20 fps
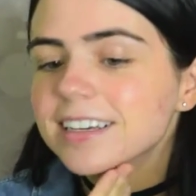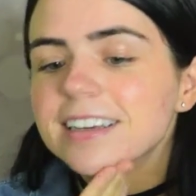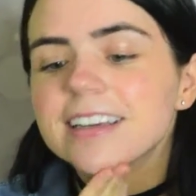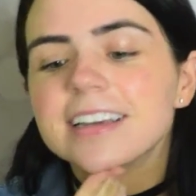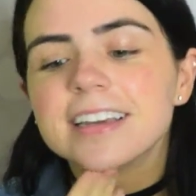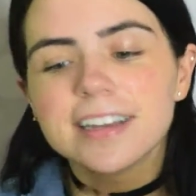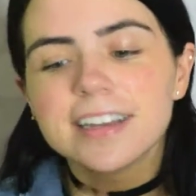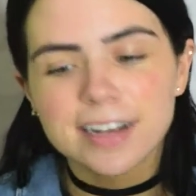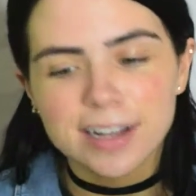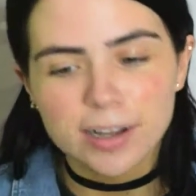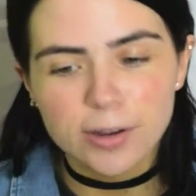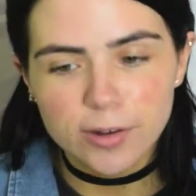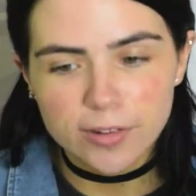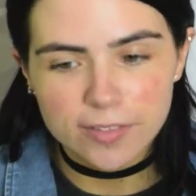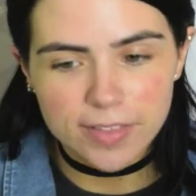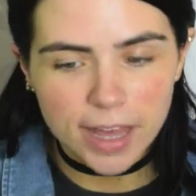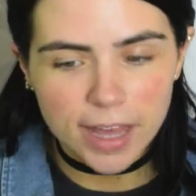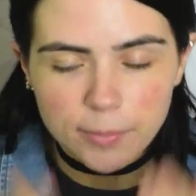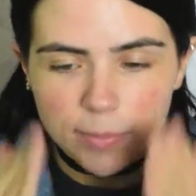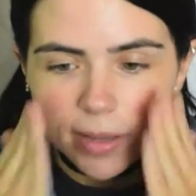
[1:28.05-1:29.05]
you know, if
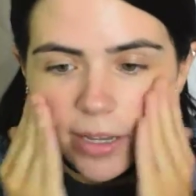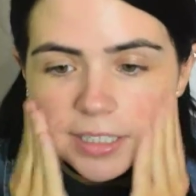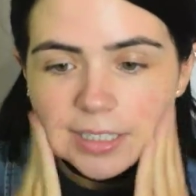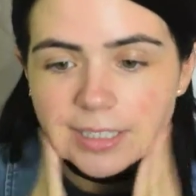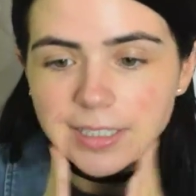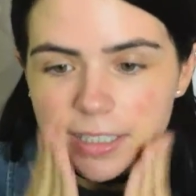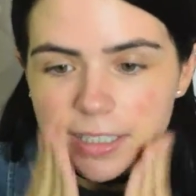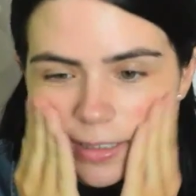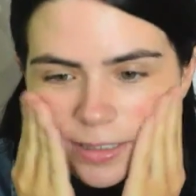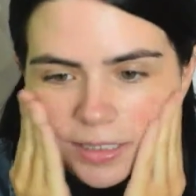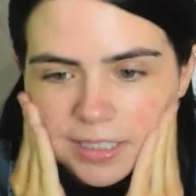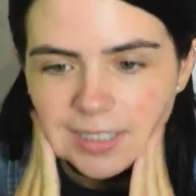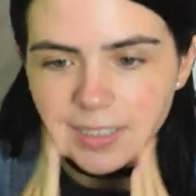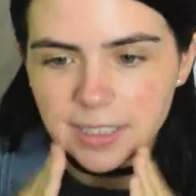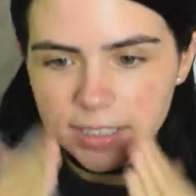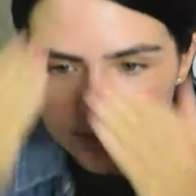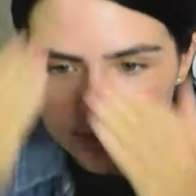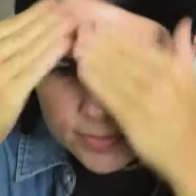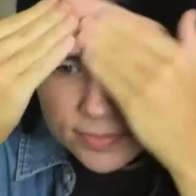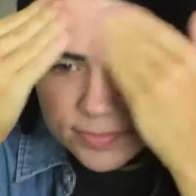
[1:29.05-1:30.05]
that makes sense.
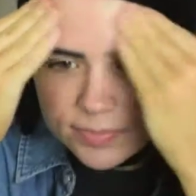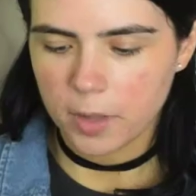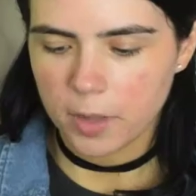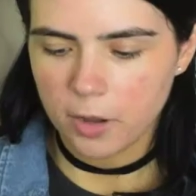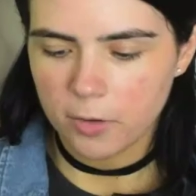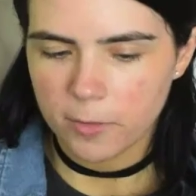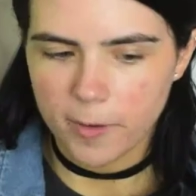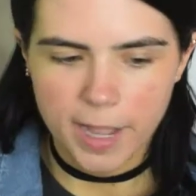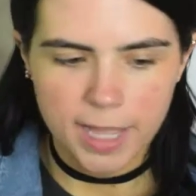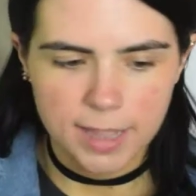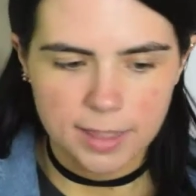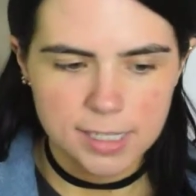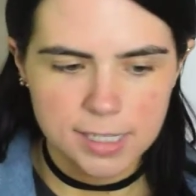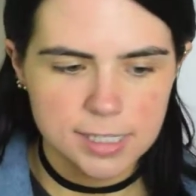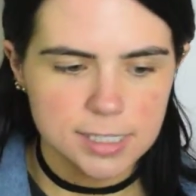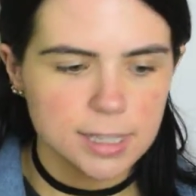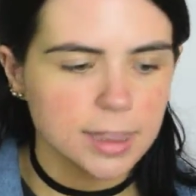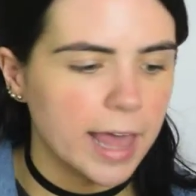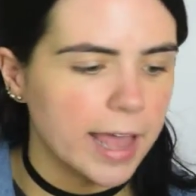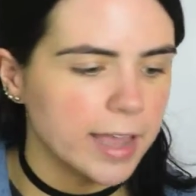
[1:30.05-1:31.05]
Alright,
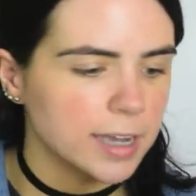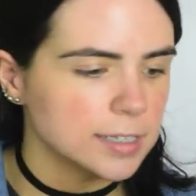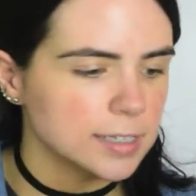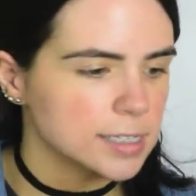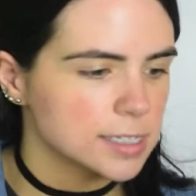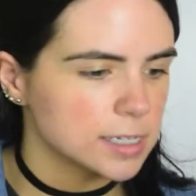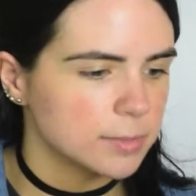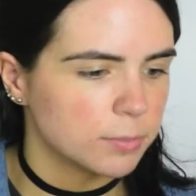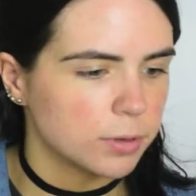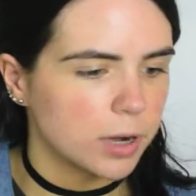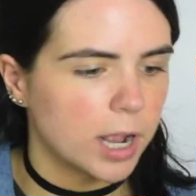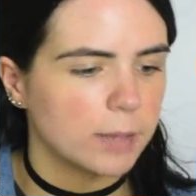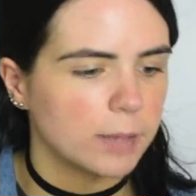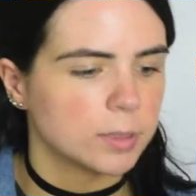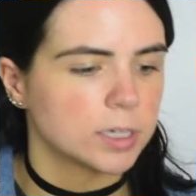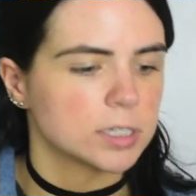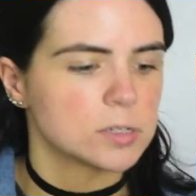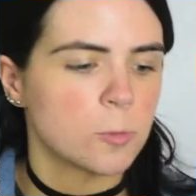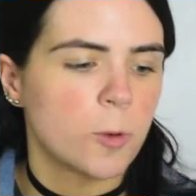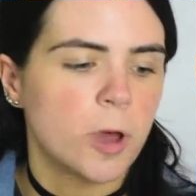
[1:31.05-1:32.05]
let's layer some
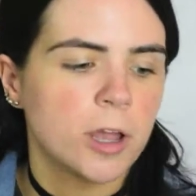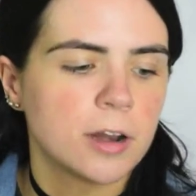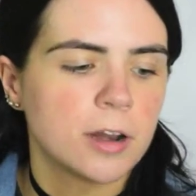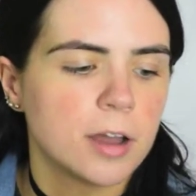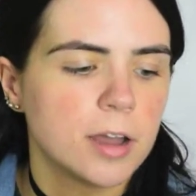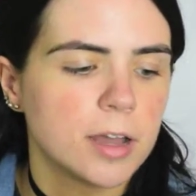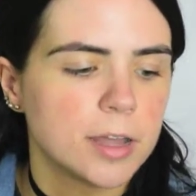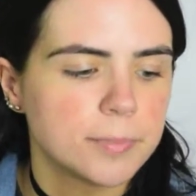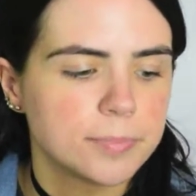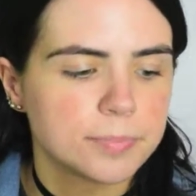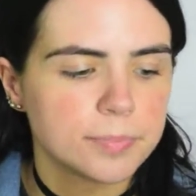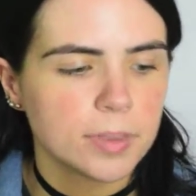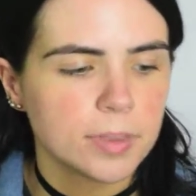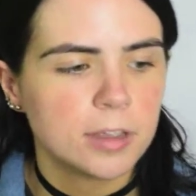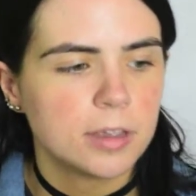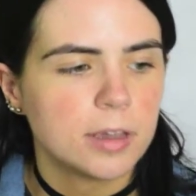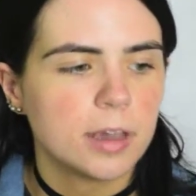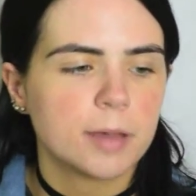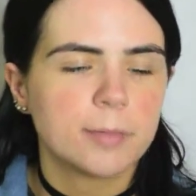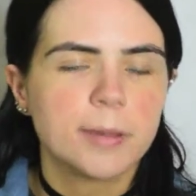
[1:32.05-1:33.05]
primers. Why not?
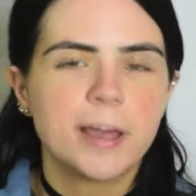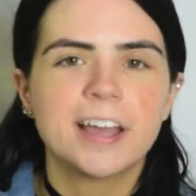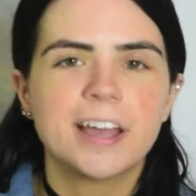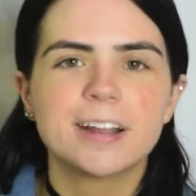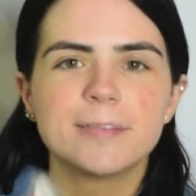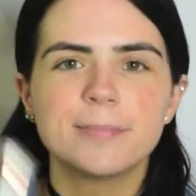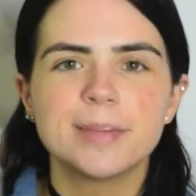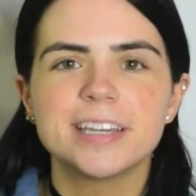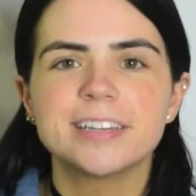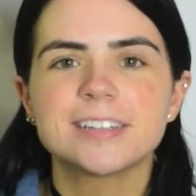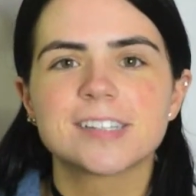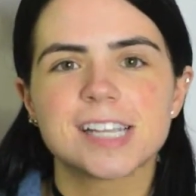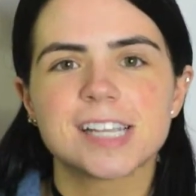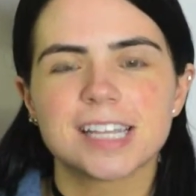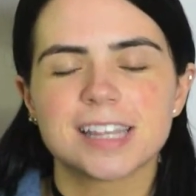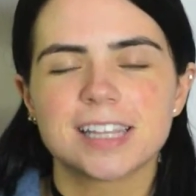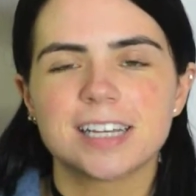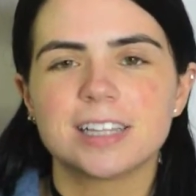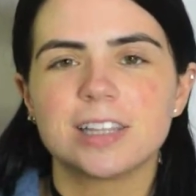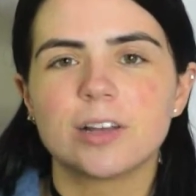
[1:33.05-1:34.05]
I'm going to be
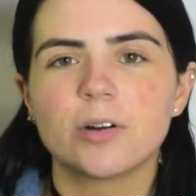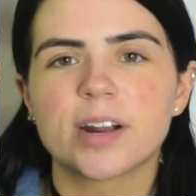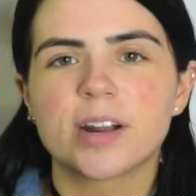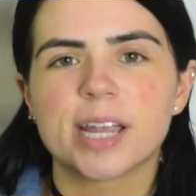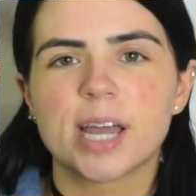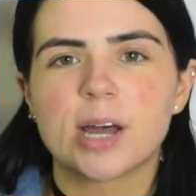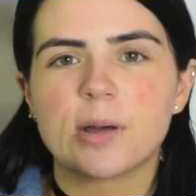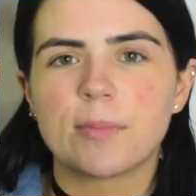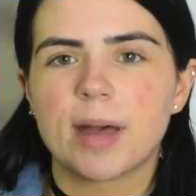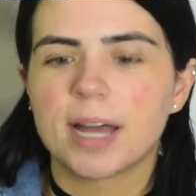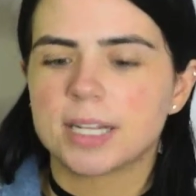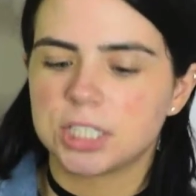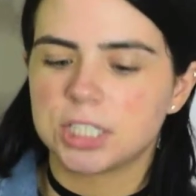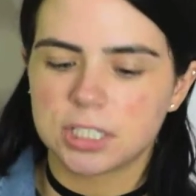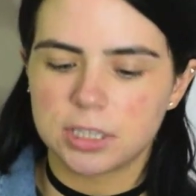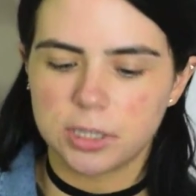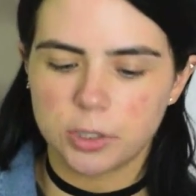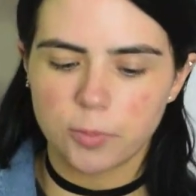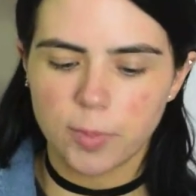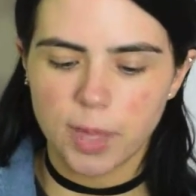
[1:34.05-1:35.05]
using the L'Oreal
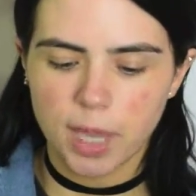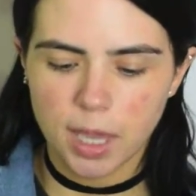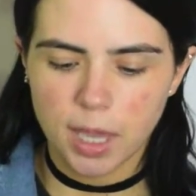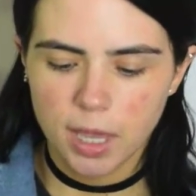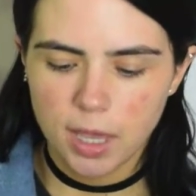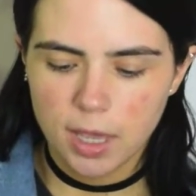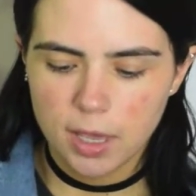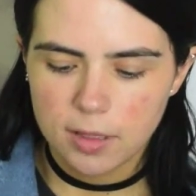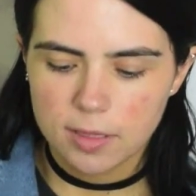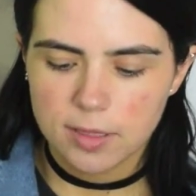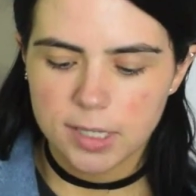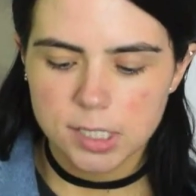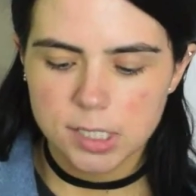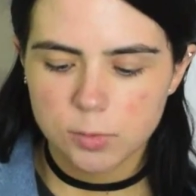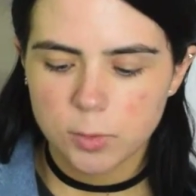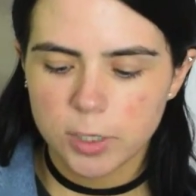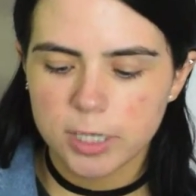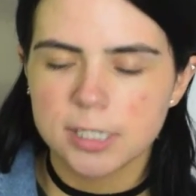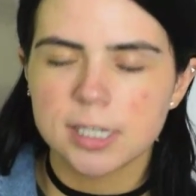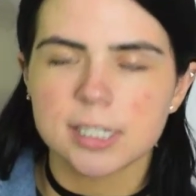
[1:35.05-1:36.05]
Magic Lumi. This
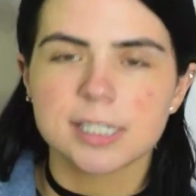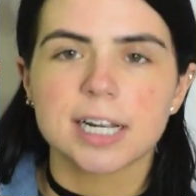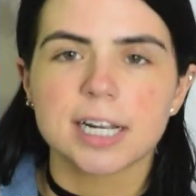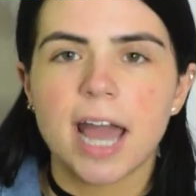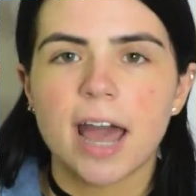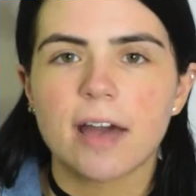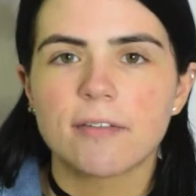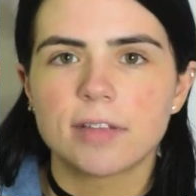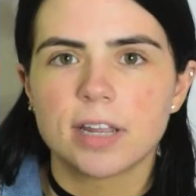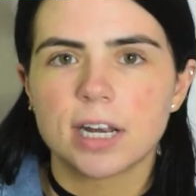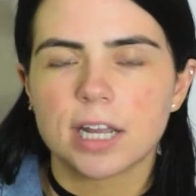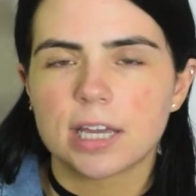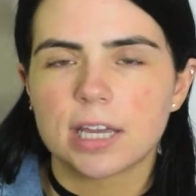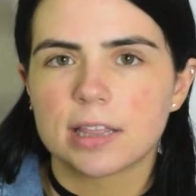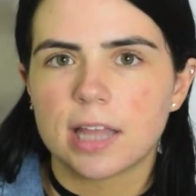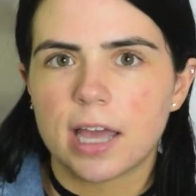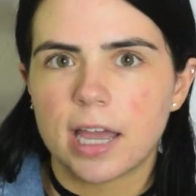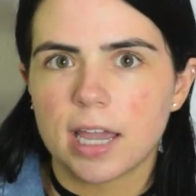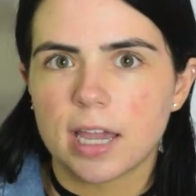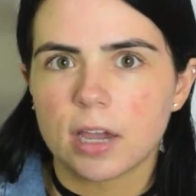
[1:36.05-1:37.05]
one doesn't have any
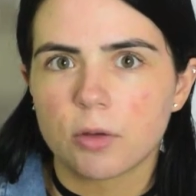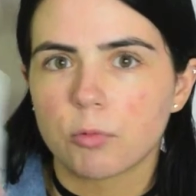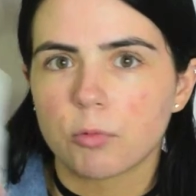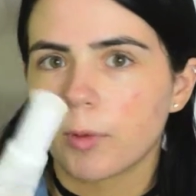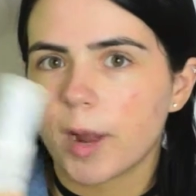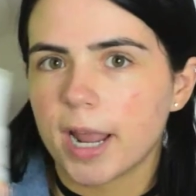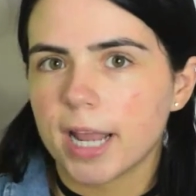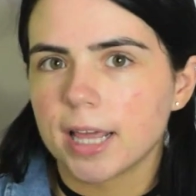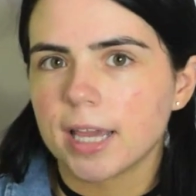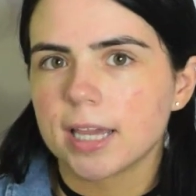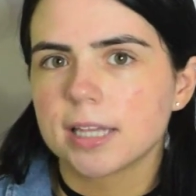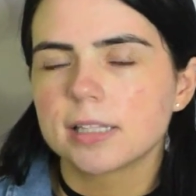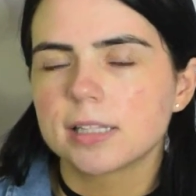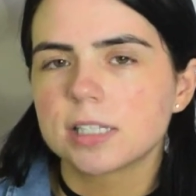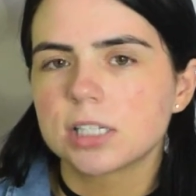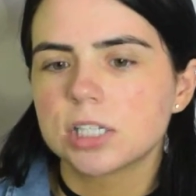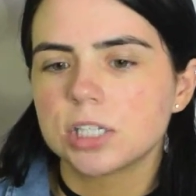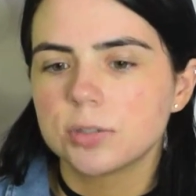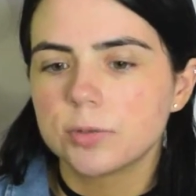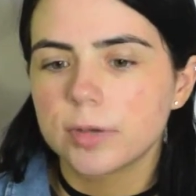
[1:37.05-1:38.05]
like
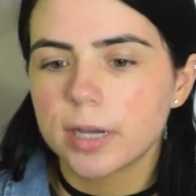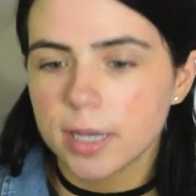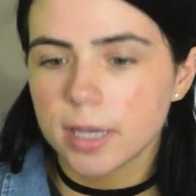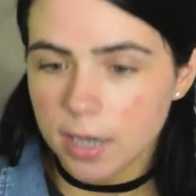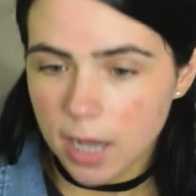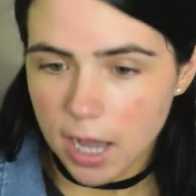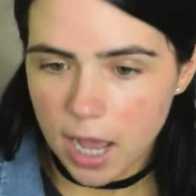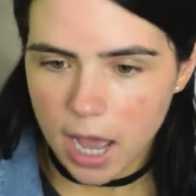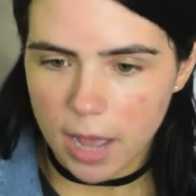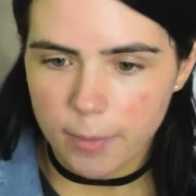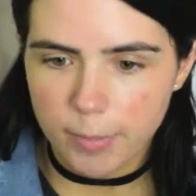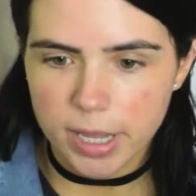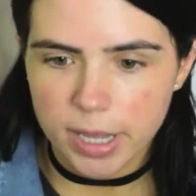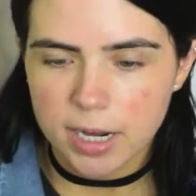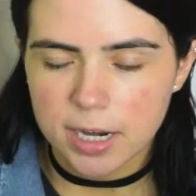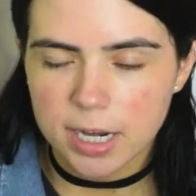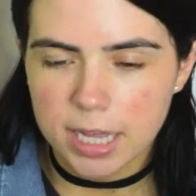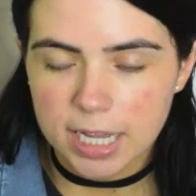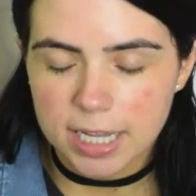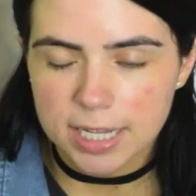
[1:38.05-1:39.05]
radiance to it. I mean,
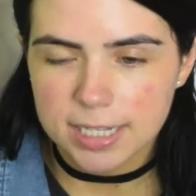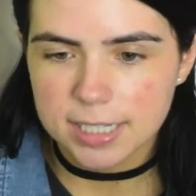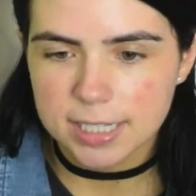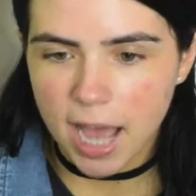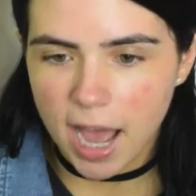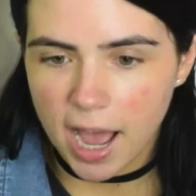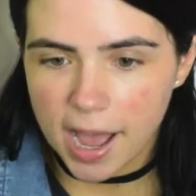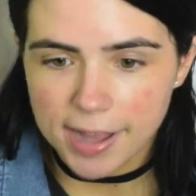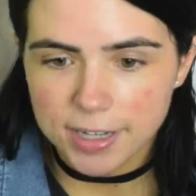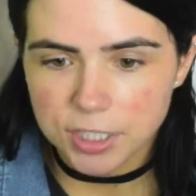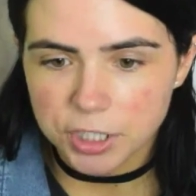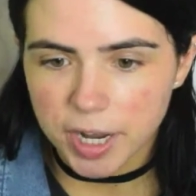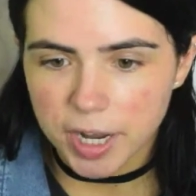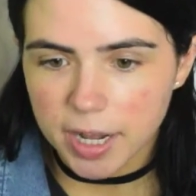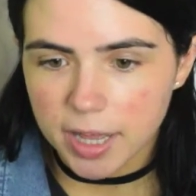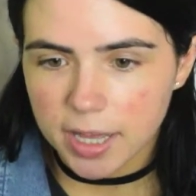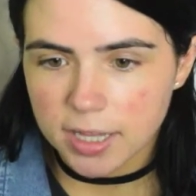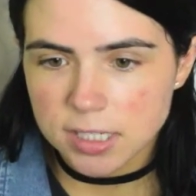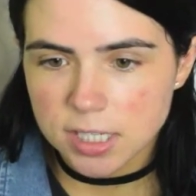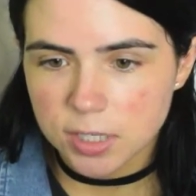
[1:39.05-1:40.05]
it is
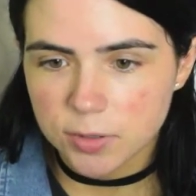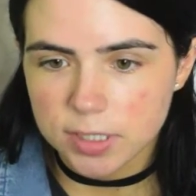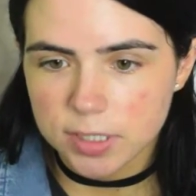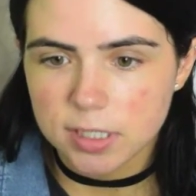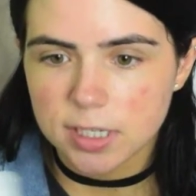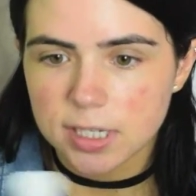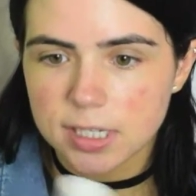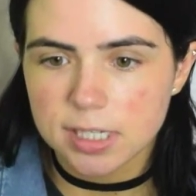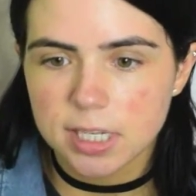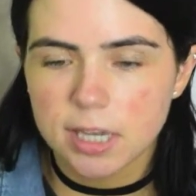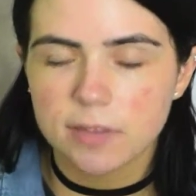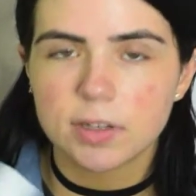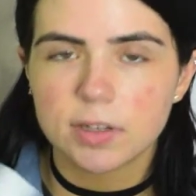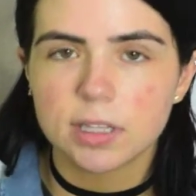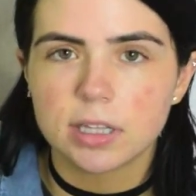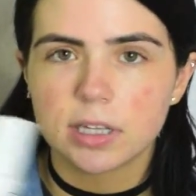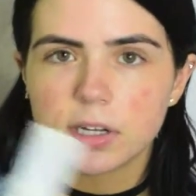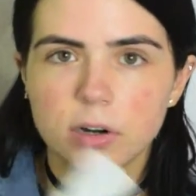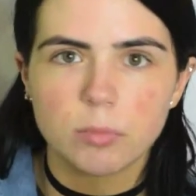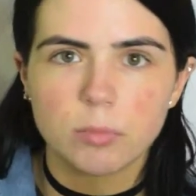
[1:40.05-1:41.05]
hydrating, so it does give a
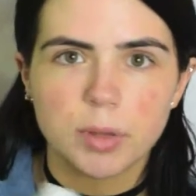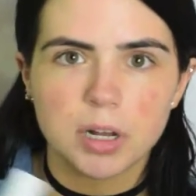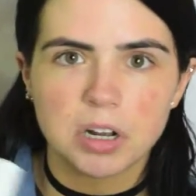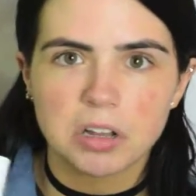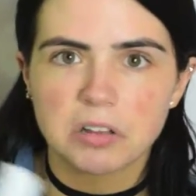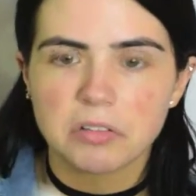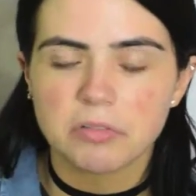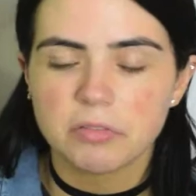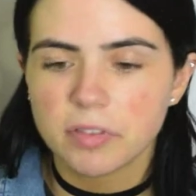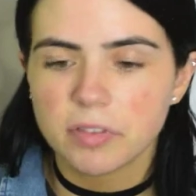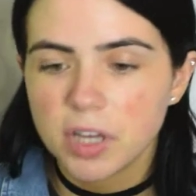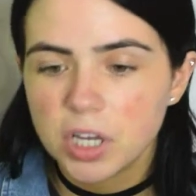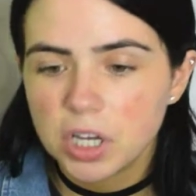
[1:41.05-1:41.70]
little bit of